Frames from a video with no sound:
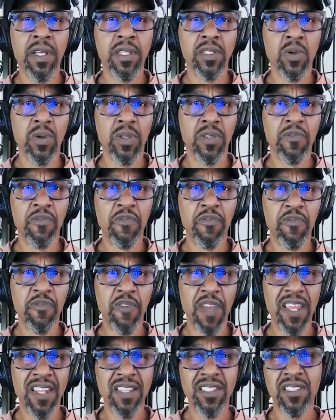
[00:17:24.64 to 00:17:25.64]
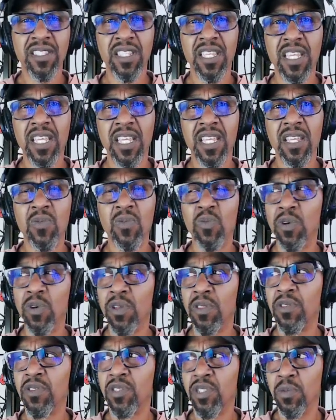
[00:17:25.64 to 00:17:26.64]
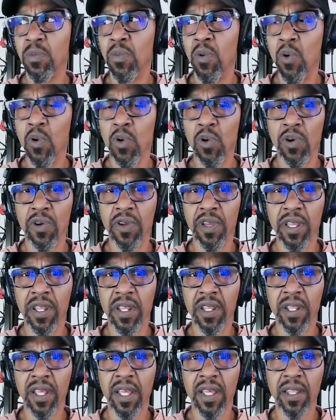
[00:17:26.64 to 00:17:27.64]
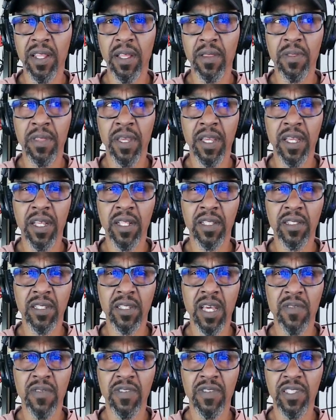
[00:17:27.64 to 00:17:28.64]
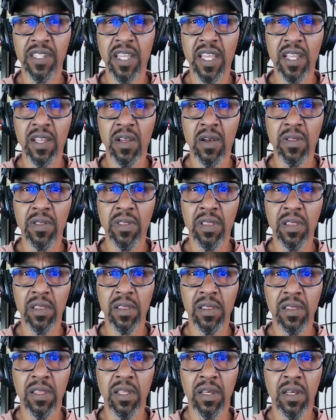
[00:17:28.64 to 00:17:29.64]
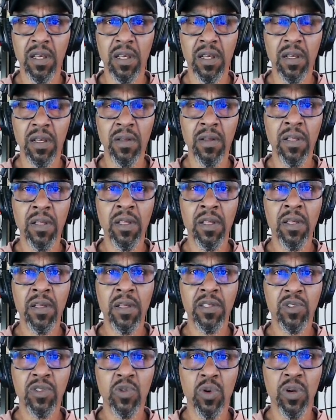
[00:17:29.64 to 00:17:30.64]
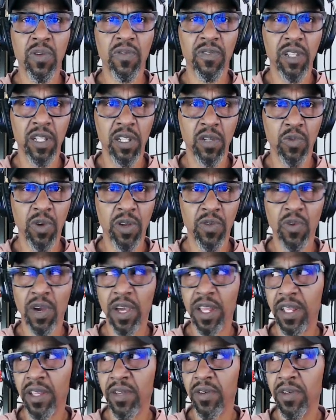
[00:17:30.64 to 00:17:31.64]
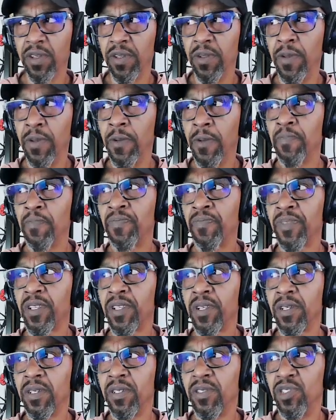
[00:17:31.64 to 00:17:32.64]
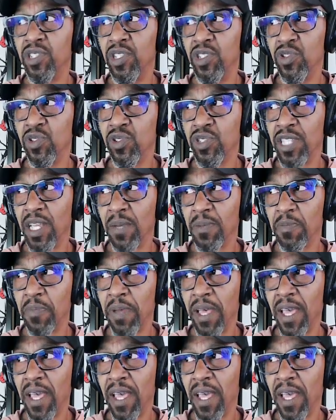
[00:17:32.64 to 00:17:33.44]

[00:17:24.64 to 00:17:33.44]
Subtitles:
So it's fantasy with some horror in it. And I think it's kind of a take on the story of Little Red Riding Hood. Ginger Snaps